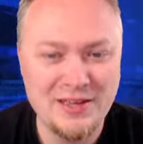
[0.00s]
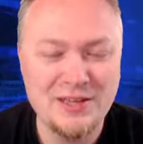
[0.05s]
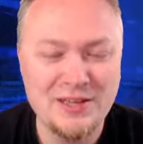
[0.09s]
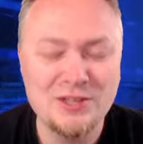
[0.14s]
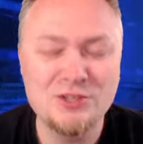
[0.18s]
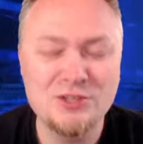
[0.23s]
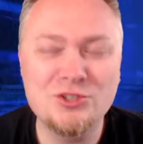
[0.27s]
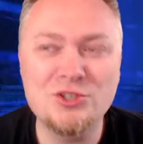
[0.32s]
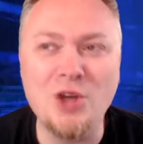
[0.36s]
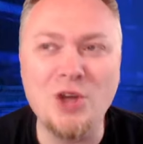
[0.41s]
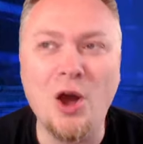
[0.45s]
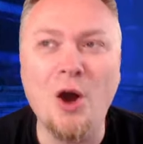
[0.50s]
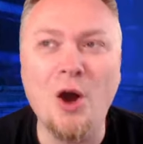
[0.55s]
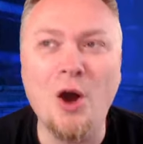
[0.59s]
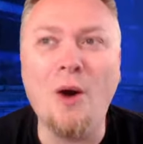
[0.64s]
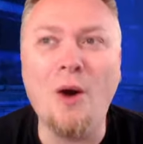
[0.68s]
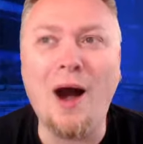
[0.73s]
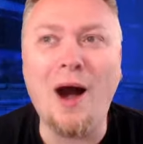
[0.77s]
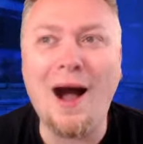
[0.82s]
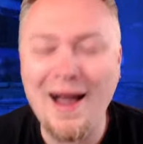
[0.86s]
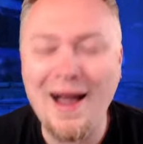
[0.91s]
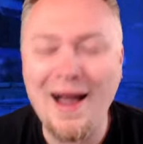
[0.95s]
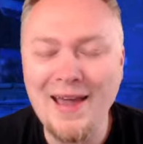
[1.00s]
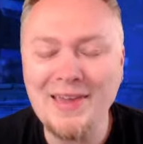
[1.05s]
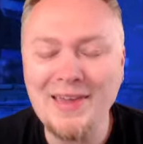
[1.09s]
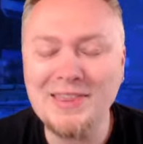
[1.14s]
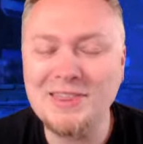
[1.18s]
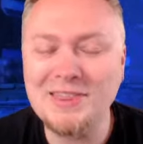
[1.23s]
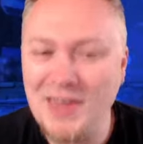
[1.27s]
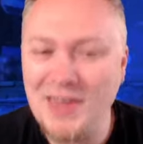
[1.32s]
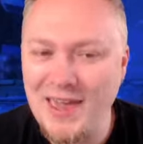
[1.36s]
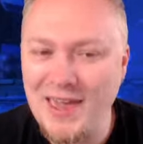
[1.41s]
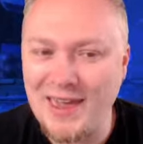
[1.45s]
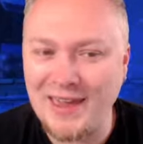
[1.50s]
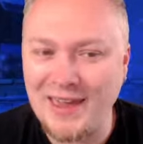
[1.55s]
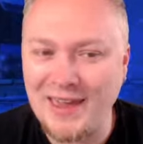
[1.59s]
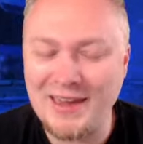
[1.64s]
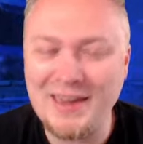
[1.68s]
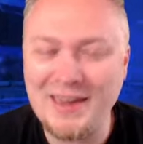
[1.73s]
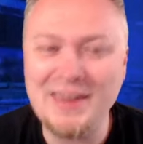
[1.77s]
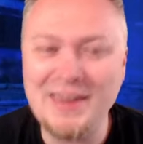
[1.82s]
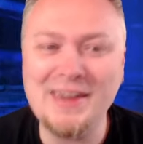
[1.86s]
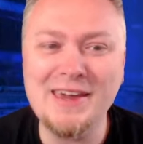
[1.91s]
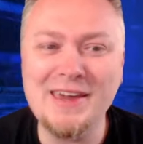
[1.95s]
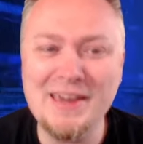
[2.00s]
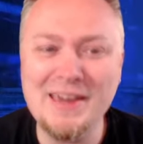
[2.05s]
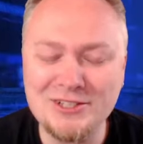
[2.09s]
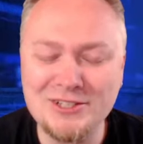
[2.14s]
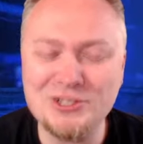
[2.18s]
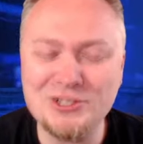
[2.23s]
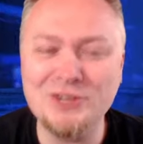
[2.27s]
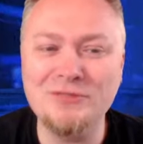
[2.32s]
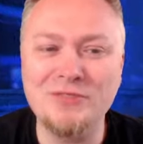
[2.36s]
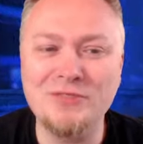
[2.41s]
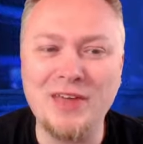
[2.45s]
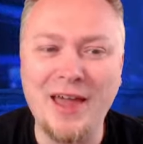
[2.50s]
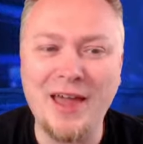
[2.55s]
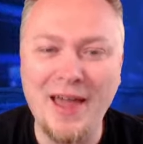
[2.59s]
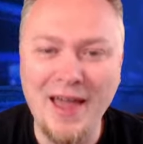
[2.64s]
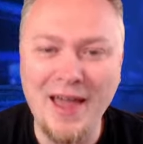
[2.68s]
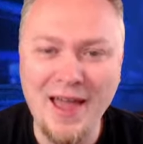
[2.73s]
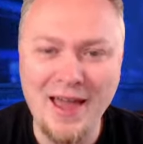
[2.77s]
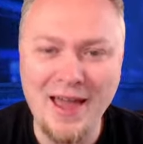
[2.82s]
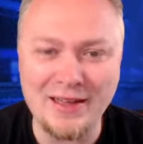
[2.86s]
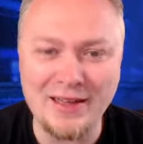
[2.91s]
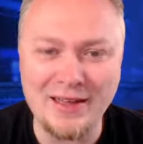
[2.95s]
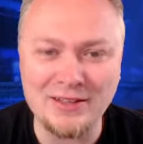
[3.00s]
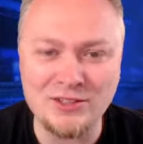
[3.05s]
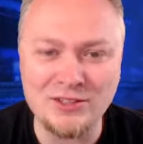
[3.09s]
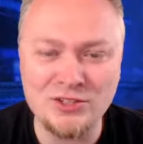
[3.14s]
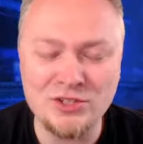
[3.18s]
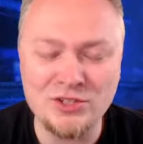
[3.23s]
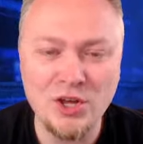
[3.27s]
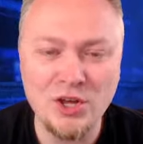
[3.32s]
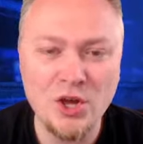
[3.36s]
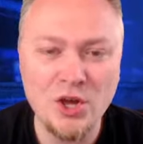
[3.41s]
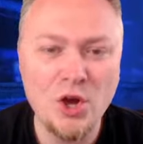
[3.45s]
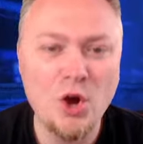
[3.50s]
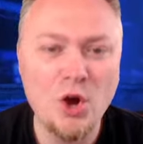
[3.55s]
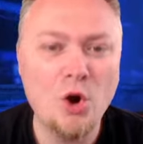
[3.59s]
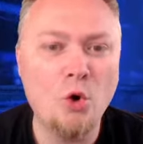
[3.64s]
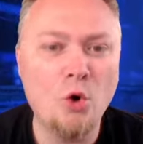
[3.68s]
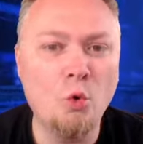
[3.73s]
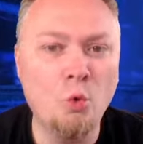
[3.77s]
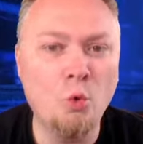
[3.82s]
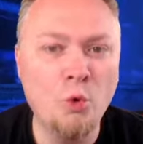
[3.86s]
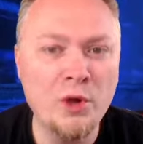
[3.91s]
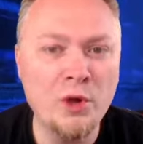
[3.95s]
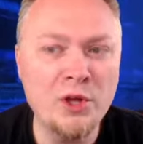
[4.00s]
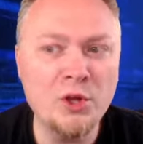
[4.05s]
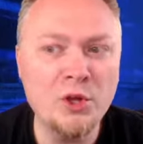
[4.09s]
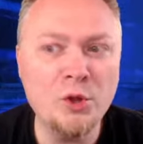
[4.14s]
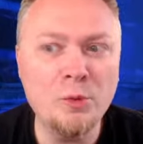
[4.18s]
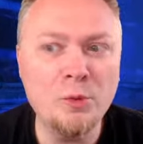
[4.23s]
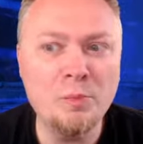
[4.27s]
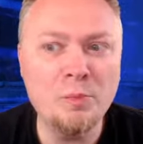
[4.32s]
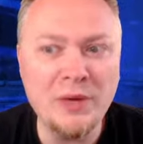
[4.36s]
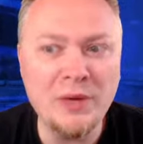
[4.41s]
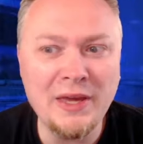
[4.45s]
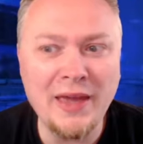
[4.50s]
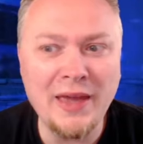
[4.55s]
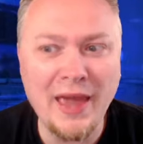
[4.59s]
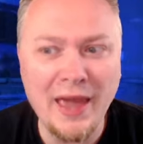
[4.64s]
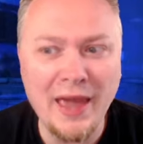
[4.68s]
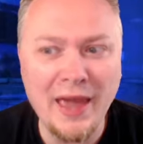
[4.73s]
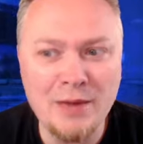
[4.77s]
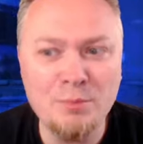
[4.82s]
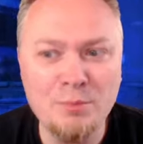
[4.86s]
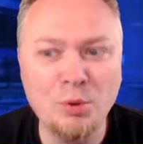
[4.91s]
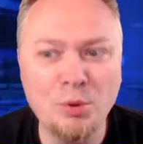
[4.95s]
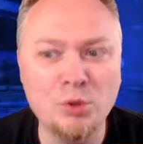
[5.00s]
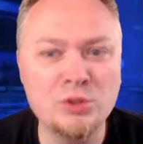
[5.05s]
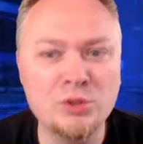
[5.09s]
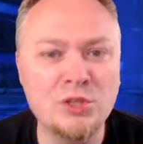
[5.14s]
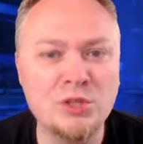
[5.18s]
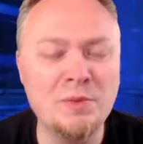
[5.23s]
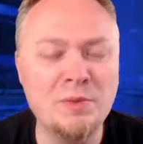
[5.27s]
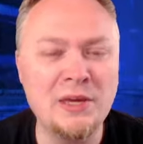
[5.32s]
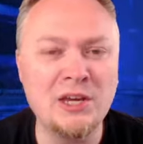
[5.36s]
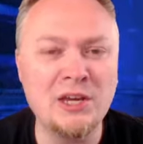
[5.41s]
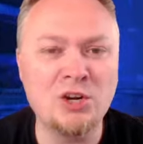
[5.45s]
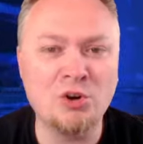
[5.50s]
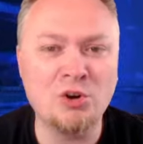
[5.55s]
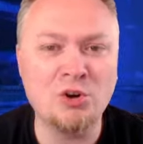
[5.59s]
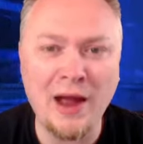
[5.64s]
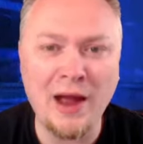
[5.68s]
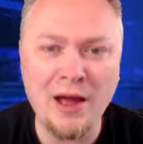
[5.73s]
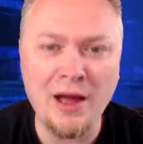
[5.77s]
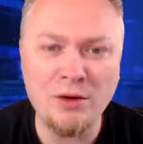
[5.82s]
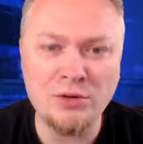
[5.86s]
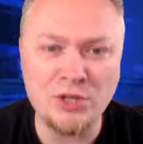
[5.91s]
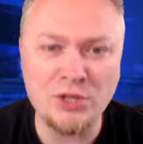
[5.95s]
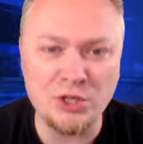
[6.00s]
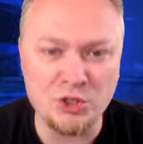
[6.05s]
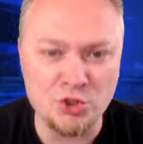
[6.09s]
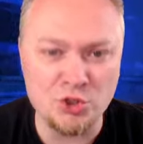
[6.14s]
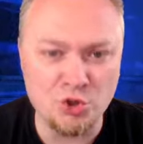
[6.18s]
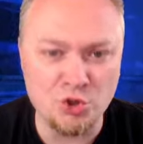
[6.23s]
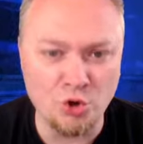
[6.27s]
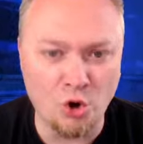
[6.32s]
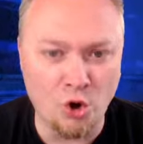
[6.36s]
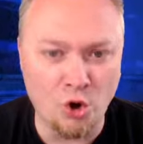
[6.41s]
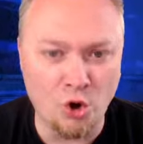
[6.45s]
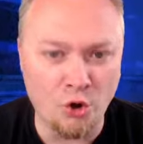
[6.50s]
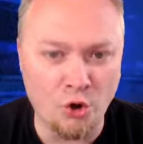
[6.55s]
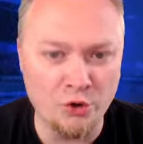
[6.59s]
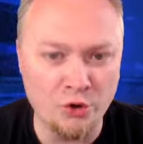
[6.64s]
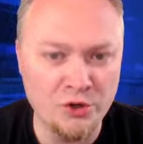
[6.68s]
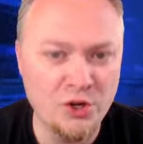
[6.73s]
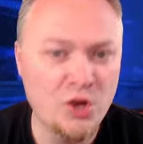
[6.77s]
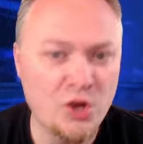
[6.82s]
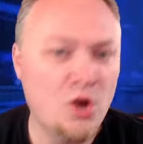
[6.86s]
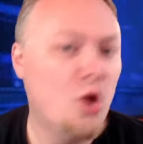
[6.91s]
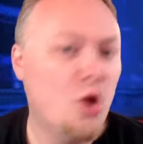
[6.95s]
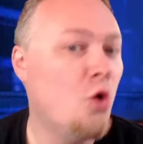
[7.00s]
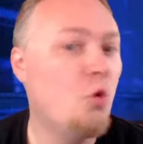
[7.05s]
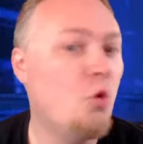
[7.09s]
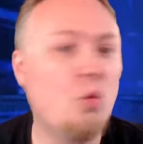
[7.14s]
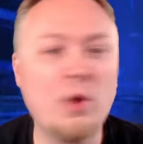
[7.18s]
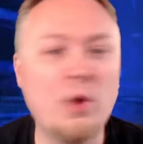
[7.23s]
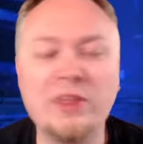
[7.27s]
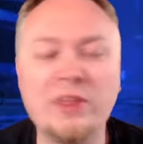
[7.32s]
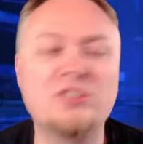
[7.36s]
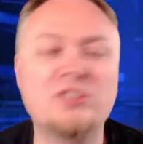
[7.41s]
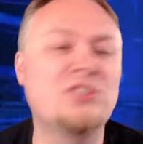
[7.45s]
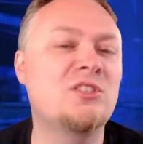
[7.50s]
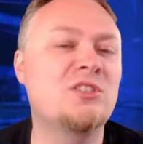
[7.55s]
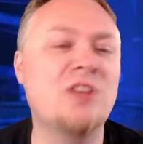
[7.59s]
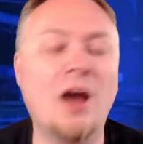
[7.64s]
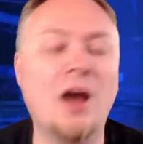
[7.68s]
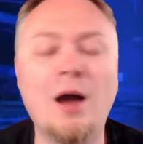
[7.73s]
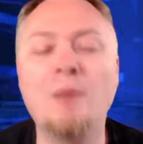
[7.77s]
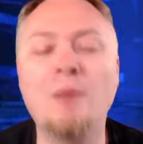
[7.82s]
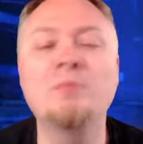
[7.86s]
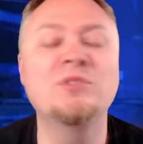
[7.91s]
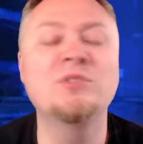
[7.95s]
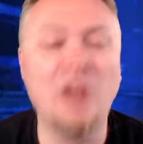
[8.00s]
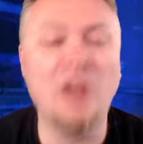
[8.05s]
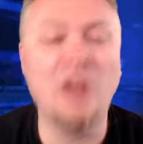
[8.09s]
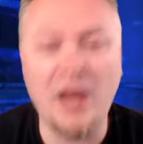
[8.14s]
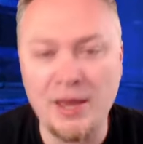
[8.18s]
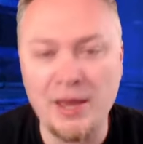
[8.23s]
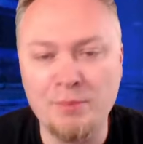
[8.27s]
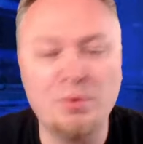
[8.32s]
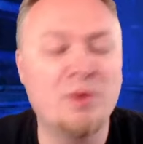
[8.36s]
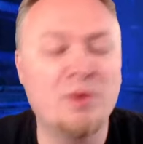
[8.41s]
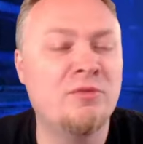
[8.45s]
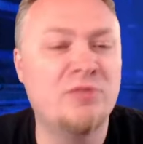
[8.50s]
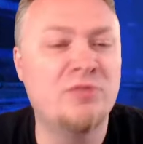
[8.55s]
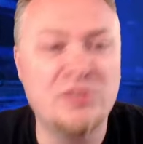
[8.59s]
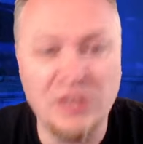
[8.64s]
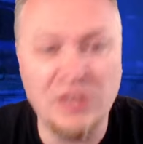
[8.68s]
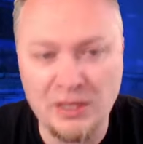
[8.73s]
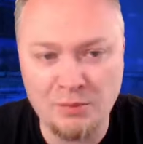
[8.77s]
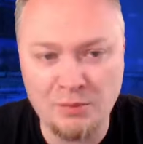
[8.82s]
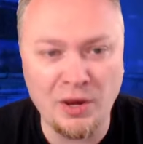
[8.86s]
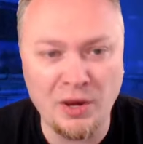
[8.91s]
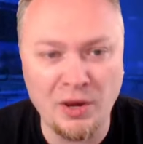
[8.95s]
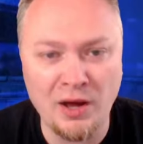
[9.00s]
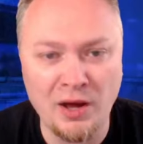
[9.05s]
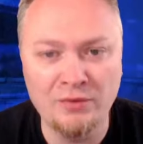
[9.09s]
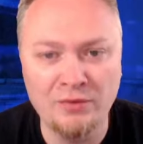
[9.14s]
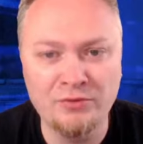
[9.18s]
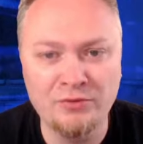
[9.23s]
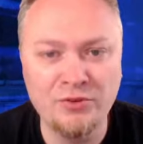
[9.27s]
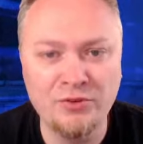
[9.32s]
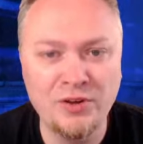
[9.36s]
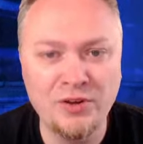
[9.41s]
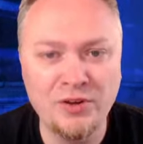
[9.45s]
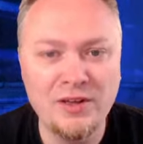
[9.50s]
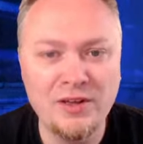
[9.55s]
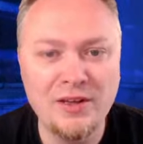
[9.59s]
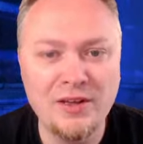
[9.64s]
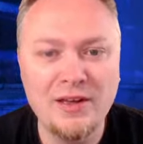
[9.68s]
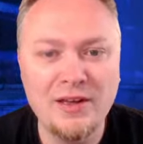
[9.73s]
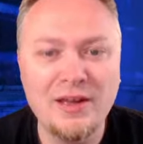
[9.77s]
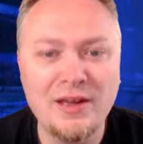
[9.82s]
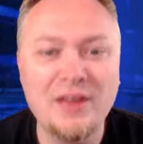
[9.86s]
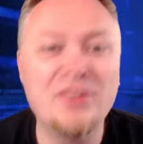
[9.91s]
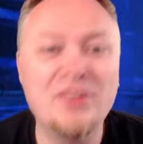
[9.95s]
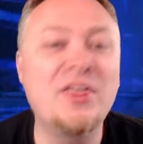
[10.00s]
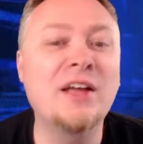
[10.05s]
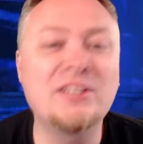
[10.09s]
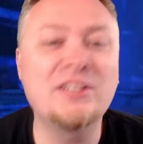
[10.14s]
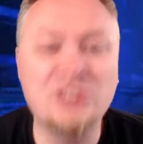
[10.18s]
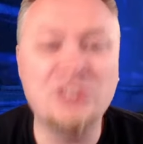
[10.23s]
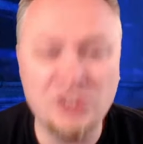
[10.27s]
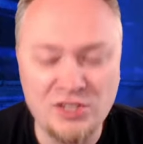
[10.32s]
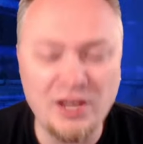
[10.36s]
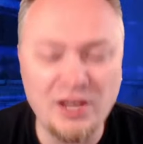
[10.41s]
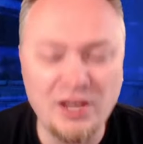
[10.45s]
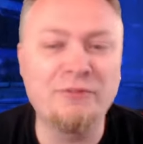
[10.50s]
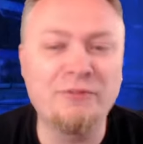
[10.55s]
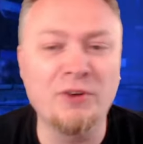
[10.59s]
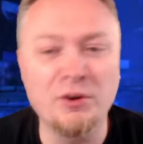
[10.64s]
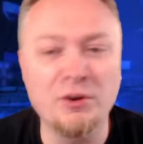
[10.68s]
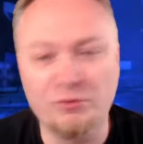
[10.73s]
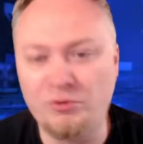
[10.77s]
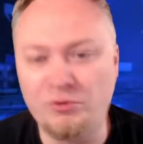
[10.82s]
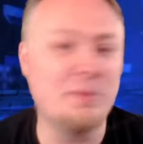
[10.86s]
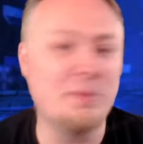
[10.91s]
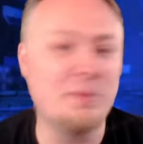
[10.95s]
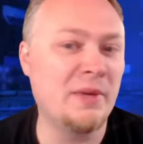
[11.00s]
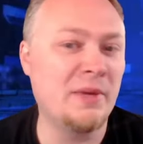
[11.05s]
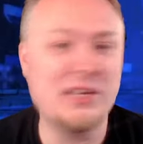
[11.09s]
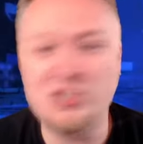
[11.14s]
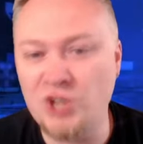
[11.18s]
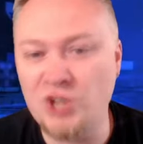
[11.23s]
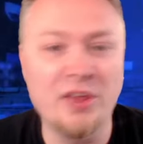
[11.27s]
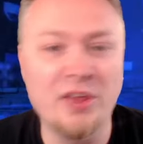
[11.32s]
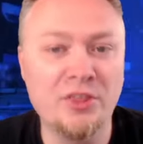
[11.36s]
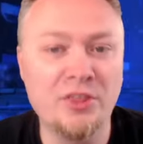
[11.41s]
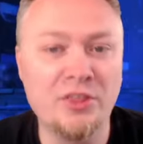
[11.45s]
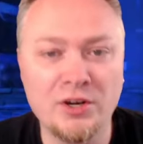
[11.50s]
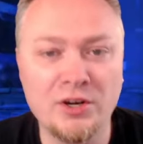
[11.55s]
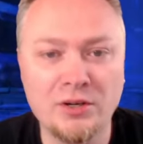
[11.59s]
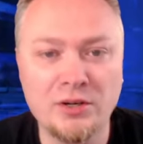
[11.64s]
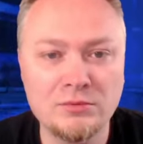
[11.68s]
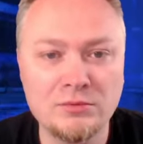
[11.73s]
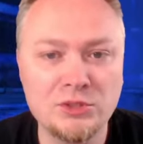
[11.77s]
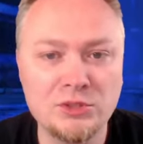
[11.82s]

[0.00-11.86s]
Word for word: So I think each of the heads will be able to be crowd controlled with some type of debuff that's different from each other.